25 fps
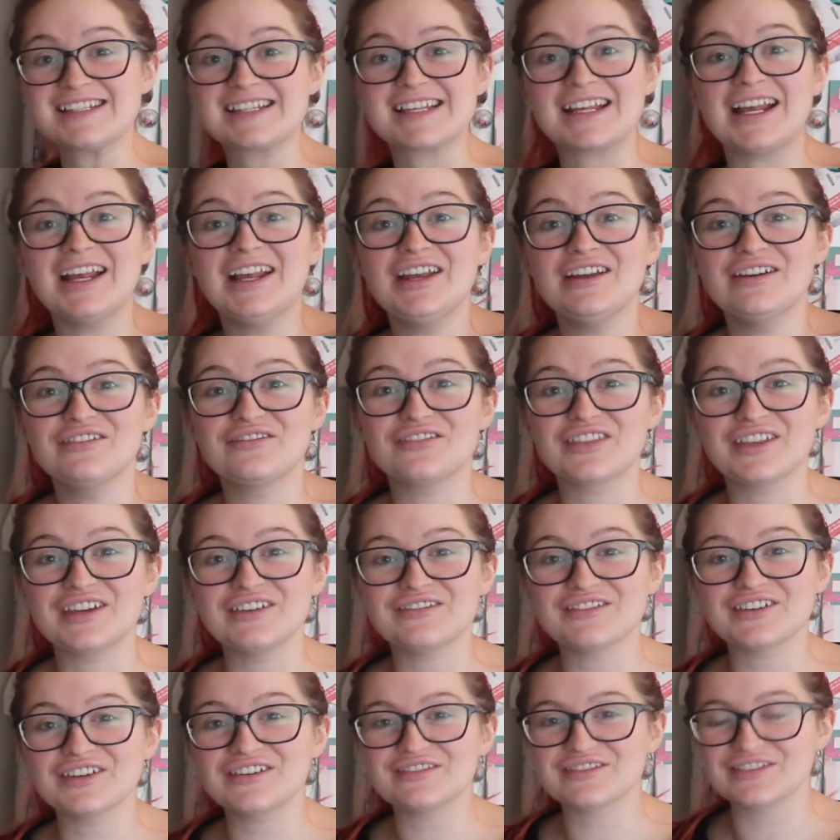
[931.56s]
see if
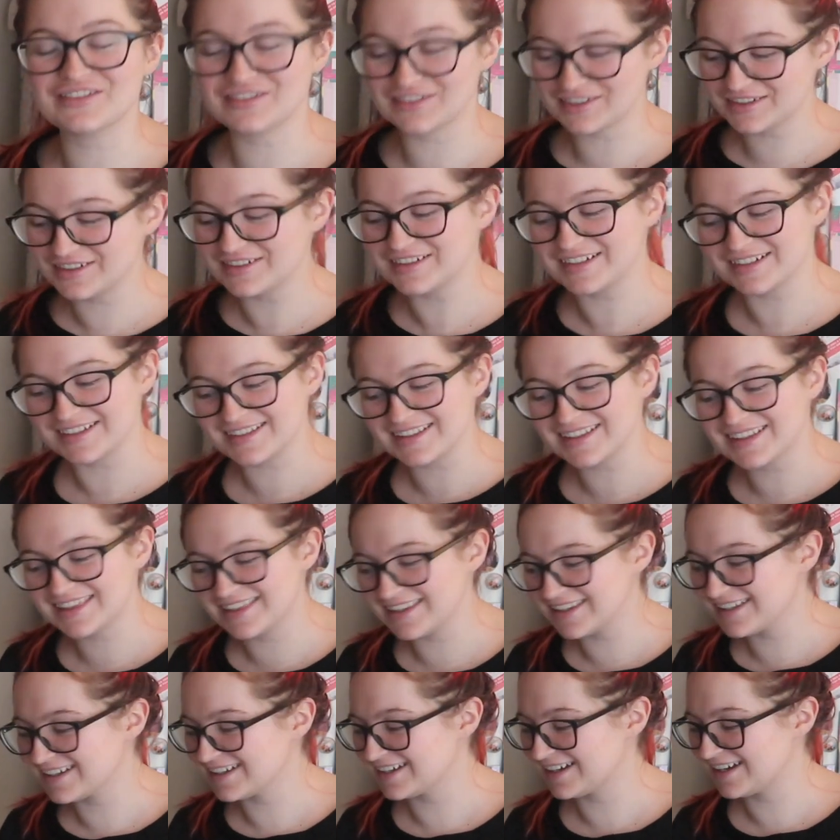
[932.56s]
they've overflowed, because I
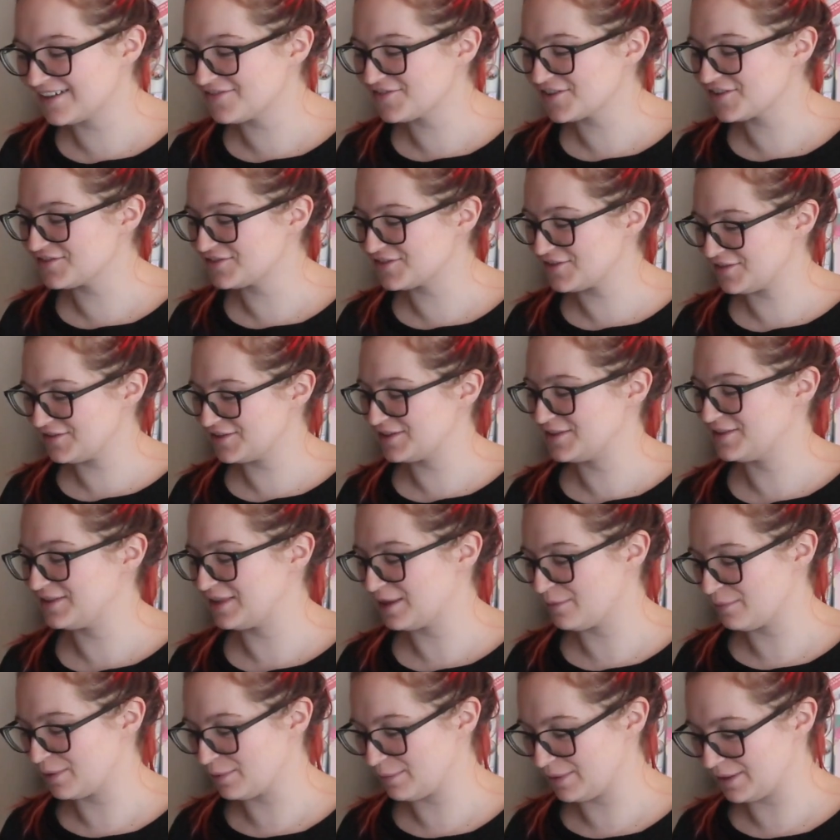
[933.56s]
think I have overflowed
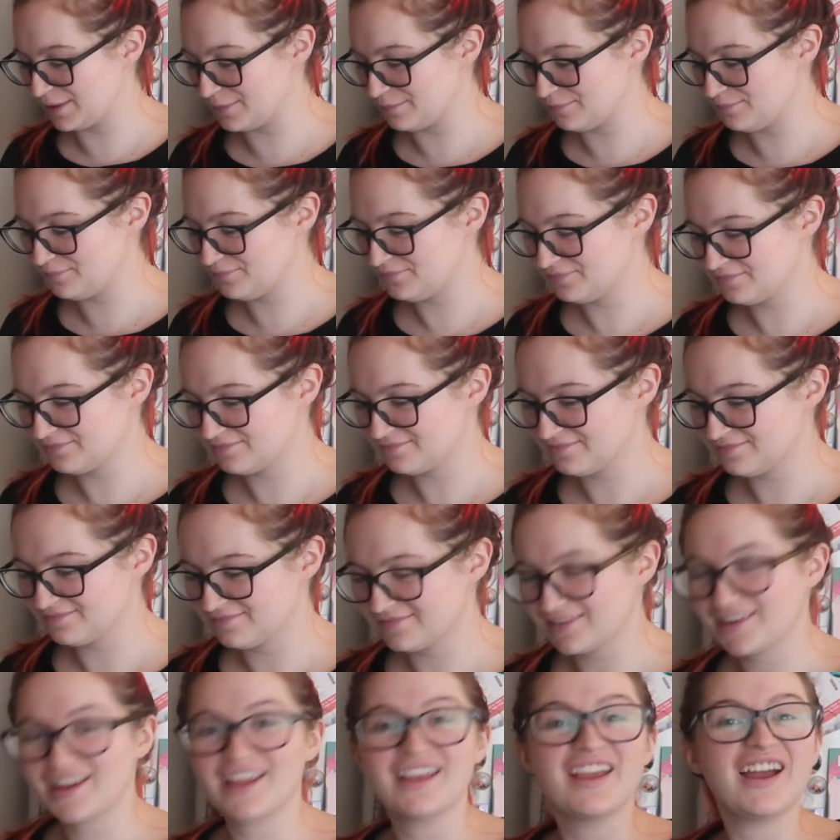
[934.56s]
them a bit.
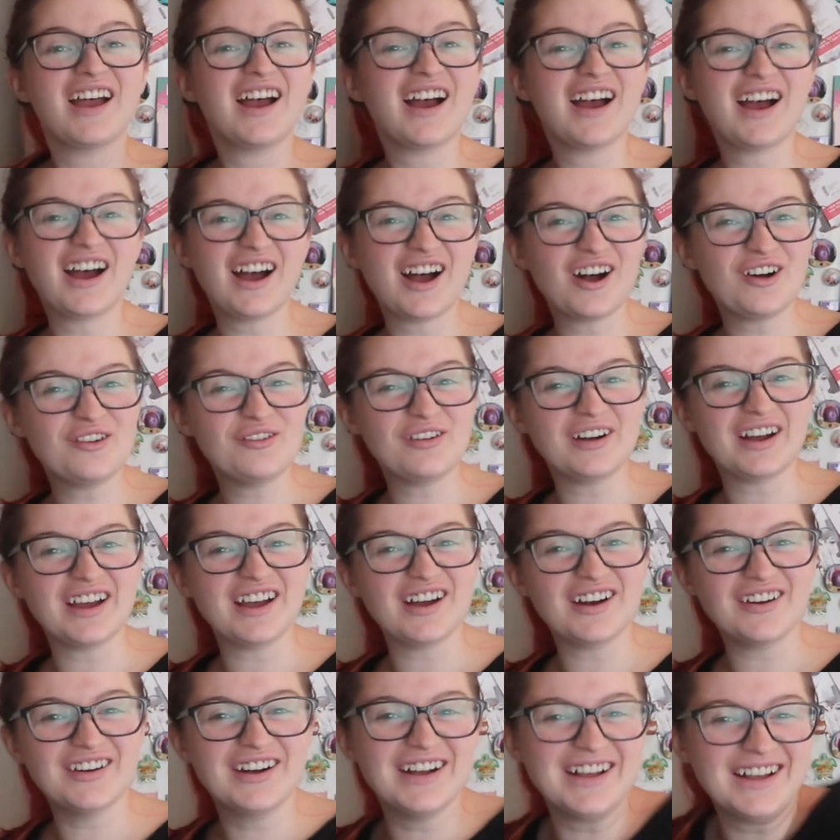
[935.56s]
Oh
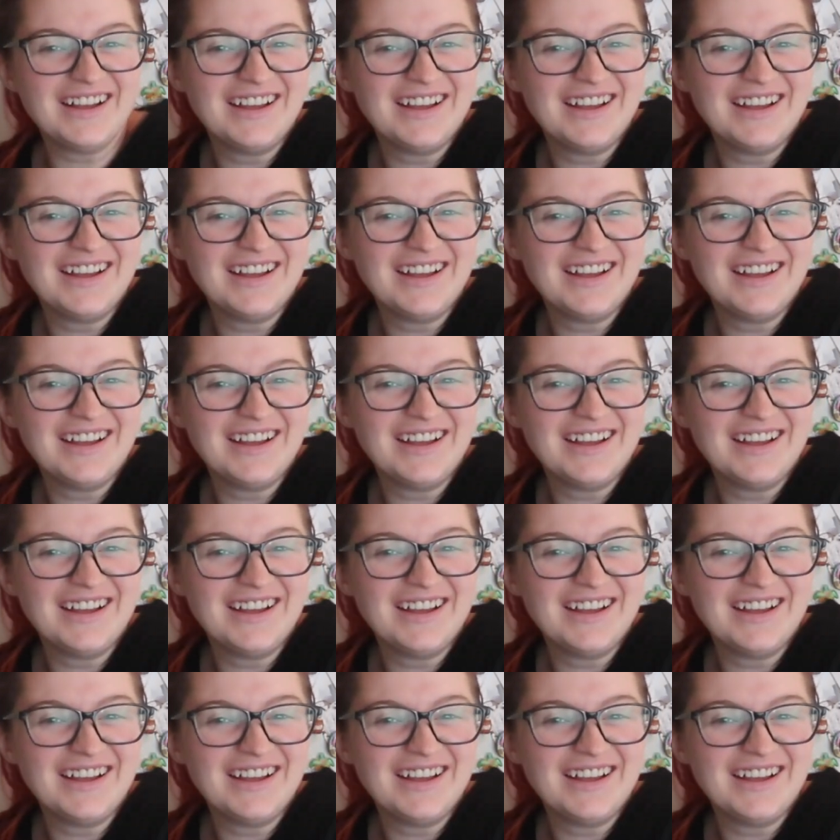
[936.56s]
well.